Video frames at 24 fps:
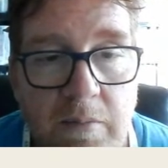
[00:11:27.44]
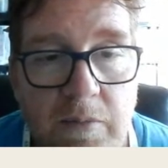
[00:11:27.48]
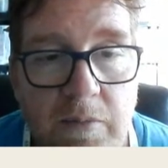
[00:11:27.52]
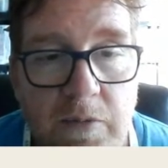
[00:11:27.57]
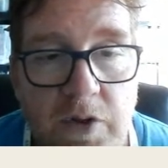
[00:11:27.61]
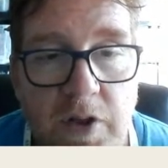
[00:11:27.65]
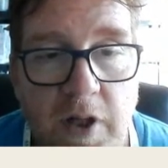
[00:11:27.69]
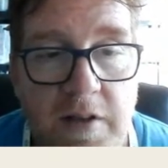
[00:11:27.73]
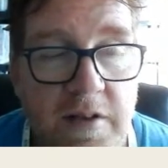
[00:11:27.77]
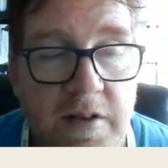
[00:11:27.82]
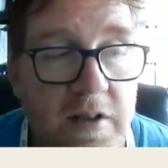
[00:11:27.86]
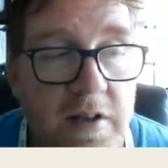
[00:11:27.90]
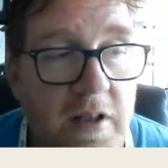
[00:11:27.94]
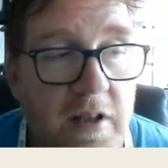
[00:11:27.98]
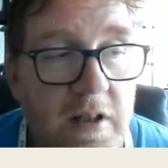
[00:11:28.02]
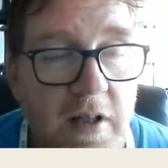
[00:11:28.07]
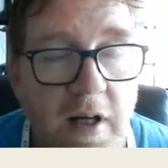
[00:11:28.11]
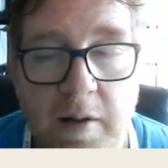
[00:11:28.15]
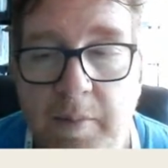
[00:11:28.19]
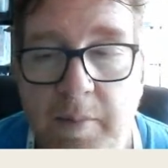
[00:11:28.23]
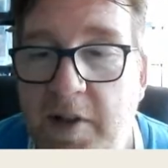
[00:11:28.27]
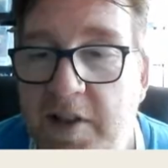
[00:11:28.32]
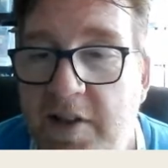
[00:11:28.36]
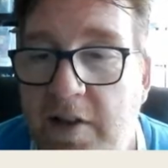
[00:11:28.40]
Justin and
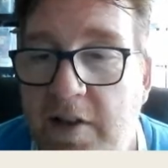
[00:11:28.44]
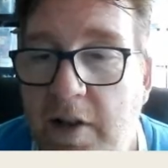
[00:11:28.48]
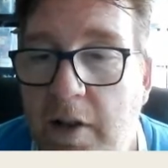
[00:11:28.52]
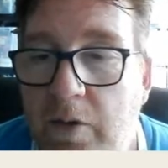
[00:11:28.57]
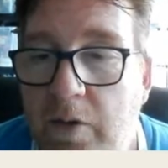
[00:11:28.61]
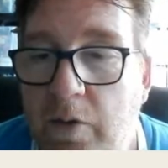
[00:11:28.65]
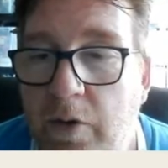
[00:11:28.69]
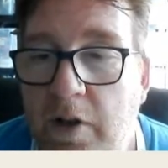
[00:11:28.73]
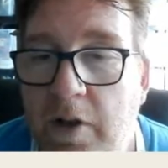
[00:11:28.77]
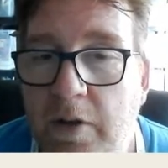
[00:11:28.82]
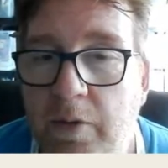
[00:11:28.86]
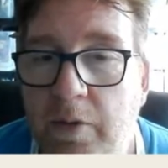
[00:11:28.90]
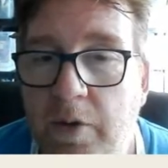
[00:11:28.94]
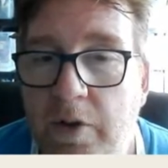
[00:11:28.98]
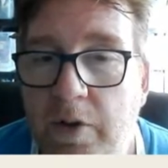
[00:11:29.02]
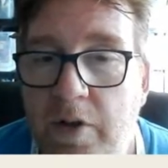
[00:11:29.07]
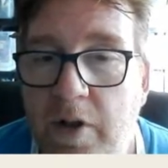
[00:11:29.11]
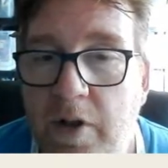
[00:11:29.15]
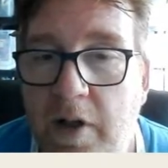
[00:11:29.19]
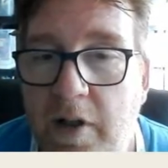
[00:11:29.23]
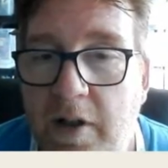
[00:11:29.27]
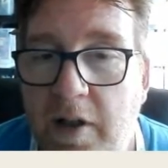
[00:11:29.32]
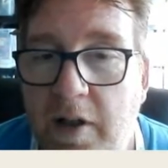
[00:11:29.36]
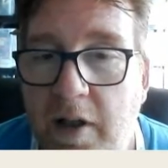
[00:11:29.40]
I, my son, we're
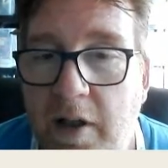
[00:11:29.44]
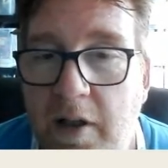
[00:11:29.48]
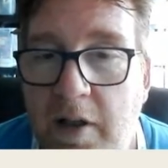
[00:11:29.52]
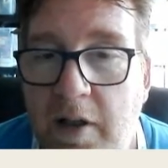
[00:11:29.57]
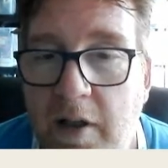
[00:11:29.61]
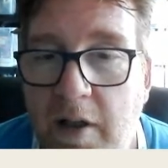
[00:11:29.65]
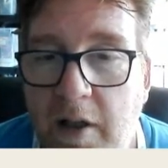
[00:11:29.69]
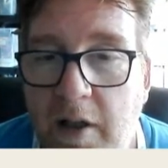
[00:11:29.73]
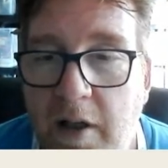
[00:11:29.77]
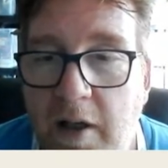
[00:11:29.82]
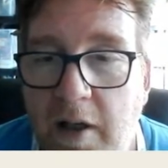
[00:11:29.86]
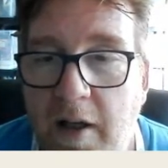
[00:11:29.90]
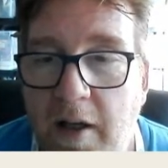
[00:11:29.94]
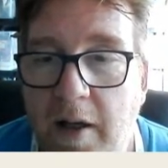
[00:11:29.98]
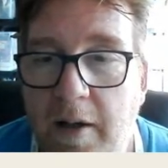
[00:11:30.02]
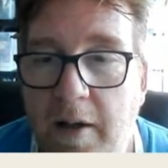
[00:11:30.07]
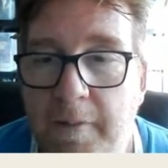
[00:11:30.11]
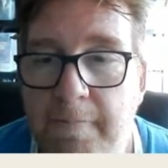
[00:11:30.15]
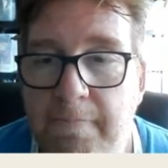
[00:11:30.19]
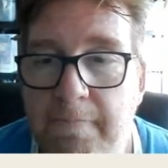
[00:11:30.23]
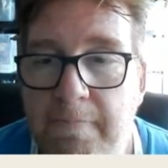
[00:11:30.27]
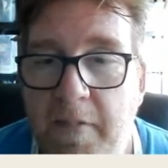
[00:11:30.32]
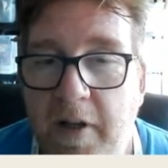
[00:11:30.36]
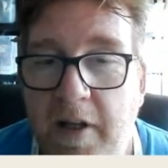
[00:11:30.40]
trying to get
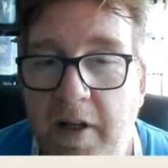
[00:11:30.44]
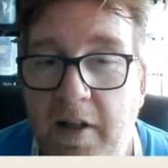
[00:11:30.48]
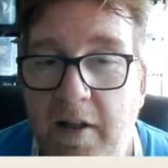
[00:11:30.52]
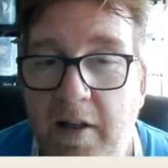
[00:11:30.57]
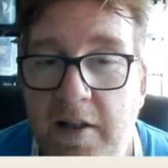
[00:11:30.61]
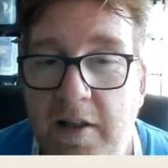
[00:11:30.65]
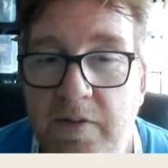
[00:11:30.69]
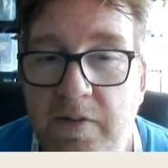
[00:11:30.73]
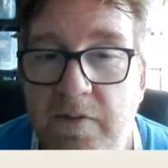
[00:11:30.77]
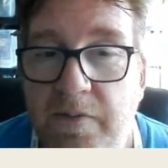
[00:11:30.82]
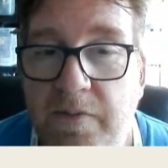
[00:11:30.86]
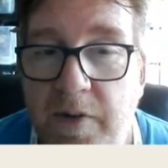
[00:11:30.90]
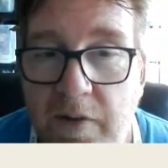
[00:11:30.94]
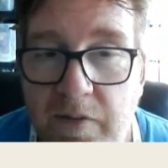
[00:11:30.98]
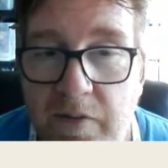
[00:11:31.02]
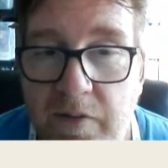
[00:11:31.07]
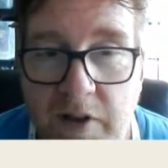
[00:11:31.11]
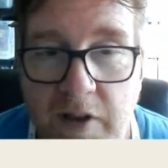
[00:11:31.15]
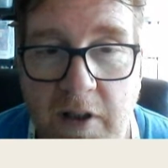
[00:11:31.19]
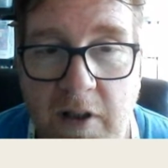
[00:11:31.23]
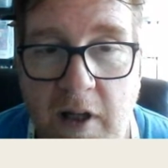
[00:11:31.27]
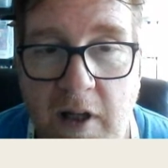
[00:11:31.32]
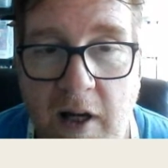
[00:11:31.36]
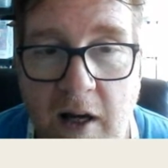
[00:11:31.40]
at least
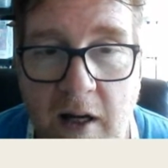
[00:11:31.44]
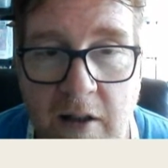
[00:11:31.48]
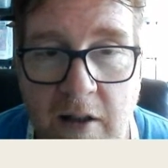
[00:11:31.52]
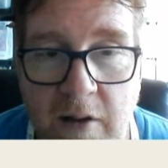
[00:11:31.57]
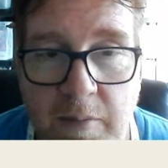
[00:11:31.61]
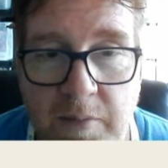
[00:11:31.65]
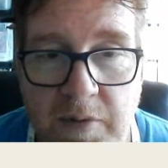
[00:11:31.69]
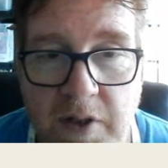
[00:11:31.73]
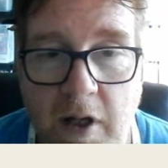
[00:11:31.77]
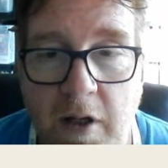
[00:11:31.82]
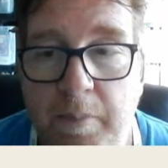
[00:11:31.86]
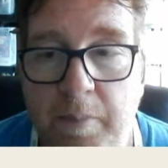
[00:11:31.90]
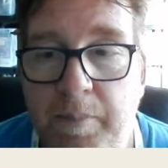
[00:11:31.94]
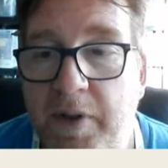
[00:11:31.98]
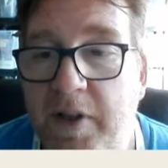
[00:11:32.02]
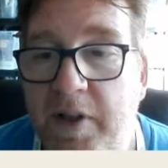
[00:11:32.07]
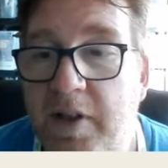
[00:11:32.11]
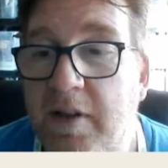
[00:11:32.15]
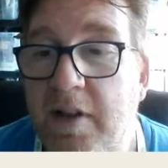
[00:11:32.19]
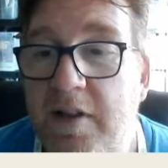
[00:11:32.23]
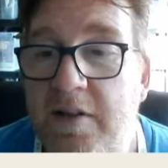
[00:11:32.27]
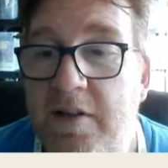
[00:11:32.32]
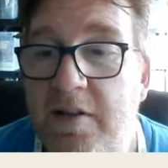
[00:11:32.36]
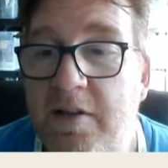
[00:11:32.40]
50 items up and
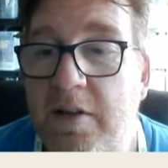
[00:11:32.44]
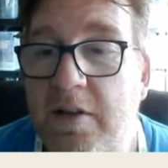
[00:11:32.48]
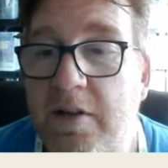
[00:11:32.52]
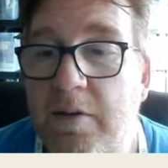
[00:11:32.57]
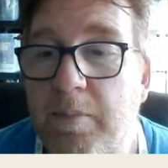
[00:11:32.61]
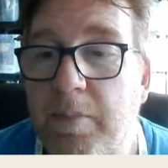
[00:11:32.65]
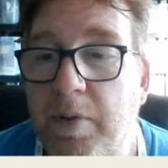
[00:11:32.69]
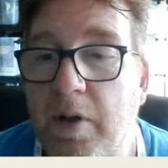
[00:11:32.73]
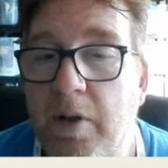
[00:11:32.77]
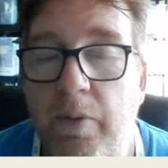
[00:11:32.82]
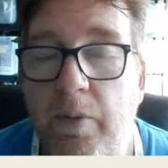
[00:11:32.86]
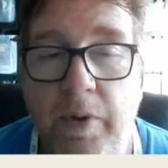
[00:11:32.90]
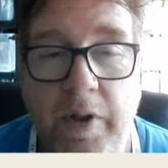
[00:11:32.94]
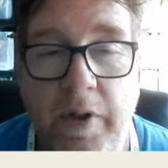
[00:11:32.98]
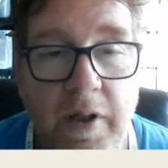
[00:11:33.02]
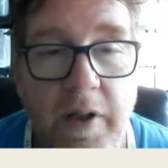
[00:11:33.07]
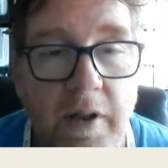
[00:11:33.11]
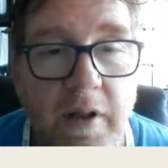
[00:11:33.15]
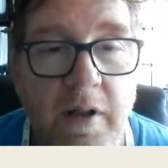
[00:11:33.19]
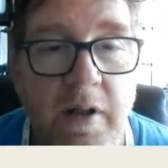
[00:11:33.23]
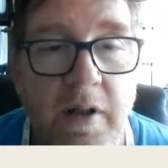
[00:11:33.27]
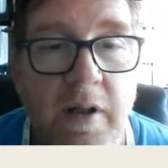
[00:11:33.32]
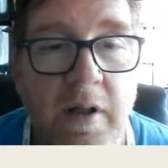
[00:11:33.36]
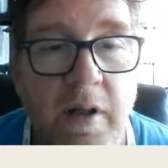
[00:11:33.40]
listed per
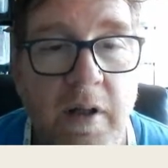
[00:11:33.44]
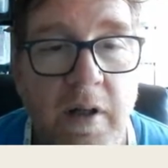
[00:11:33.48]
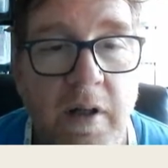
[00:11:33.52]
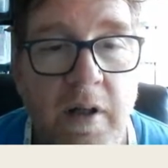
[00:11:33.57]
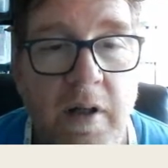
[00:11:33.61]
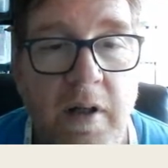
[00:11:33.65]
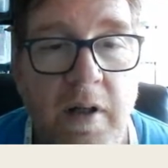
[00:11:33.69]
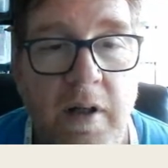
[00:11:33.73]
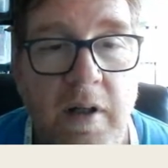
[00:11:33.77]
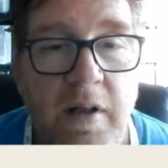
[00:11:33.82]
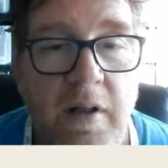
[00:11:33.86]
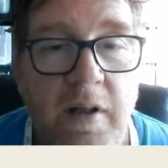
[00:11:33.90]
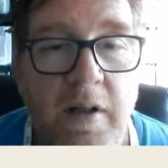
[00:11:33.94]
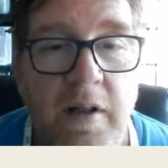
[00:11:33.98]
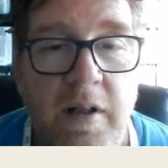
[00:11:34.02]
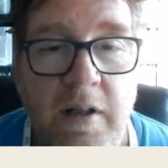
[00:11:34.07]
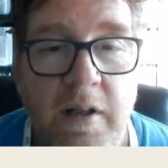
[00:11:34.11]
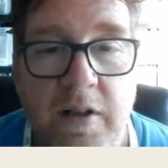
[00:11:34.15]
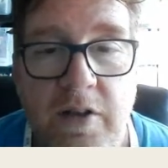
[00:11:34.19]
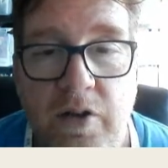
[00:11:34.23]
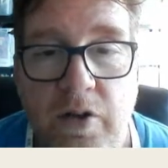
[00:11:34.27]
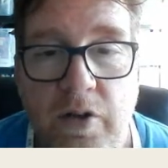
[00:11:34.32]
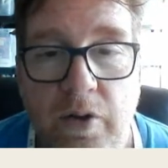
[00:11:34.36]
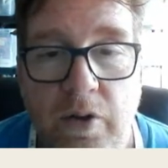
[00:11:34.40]
week
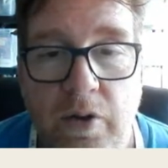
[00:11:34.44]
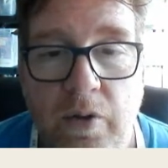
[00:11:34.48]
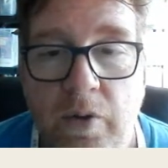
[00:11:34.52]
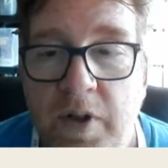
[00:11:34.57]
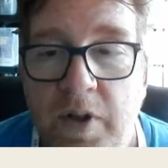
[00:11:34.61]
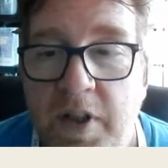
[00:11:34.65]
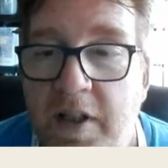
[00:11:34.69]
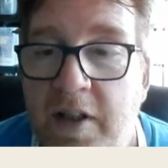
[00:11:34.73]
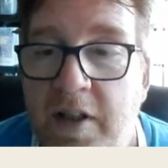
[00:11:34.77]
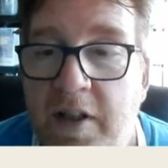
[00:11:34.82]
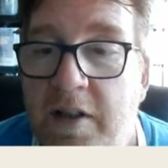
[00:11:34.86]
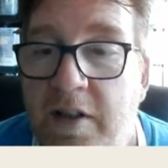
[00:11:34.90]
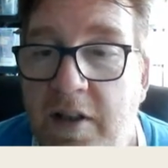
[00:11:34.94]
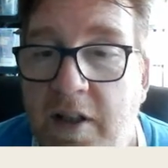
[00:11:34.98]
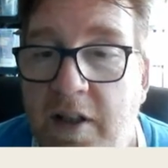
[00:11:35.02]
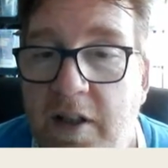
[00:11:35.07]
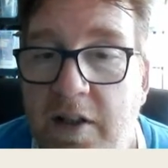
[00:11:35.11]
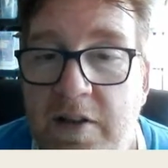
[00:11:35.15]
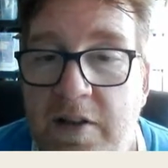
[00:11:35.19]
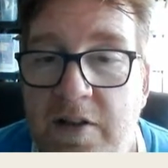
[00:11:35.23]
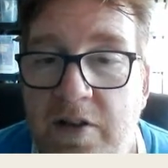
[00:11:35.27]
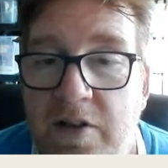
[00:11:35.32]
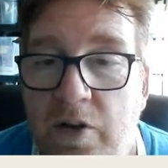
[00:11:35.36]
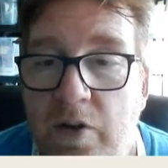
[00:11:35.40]
to
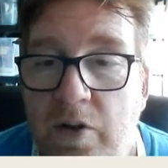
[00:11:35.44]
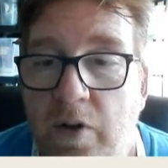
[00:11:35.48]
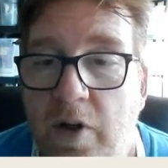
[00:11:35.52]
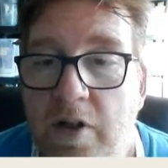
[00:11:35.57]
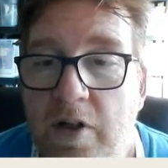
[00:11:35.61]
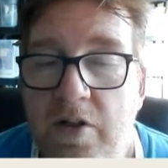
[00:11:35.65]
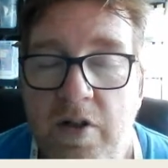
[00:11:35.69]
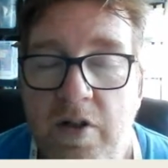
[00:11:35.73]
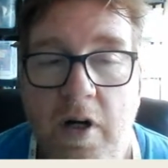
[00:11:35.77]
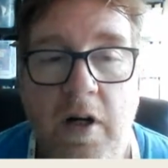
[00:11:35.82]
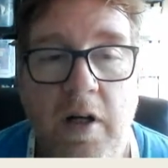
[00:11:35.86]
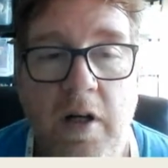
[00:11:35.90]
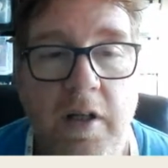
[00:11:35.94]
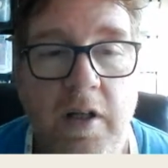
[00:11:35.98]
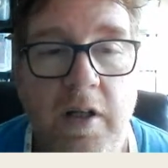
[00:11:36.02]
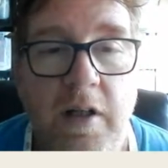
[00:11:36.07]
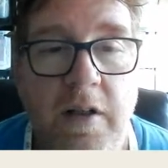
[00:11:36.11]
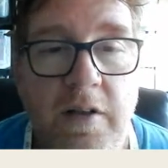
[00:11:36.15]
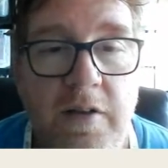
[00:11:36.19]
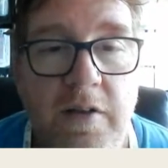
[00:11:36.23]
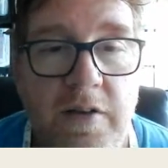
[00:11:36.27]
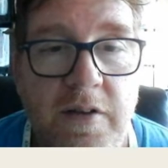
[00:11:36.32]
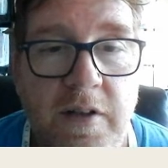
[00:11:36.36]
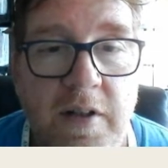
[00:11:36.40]
get us to our
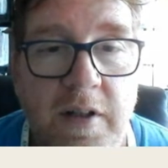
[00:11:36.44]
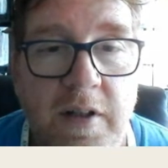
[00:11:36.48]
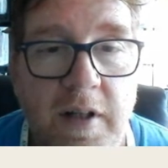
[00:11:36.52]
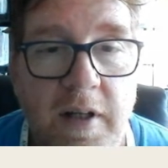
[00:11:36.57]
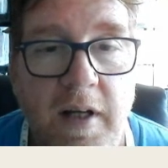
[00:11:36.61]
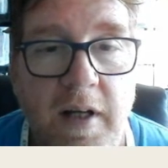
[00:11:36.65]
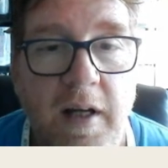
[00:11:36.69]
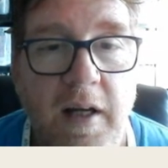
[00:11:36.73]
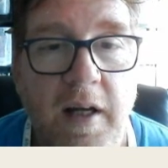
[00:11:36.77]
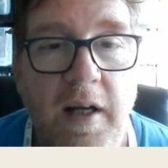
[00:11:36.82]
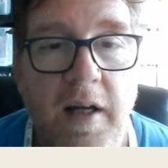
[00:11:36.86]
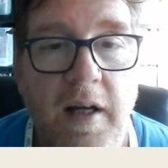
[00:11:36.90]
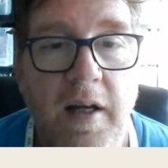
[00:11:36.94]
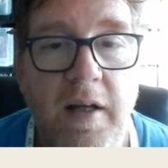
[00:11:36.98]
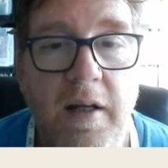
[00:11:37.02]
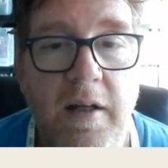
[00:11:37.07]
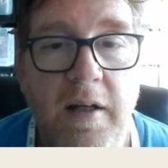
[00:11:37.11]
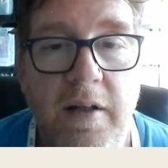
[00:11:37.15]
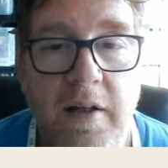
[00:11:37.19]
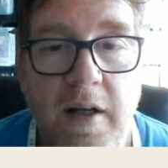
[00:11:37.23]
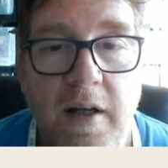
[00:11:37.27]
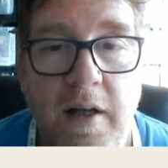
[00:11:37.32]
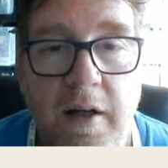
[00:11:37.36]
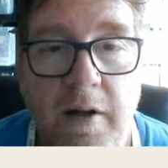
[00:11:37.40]
target.
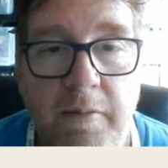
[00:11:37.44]
And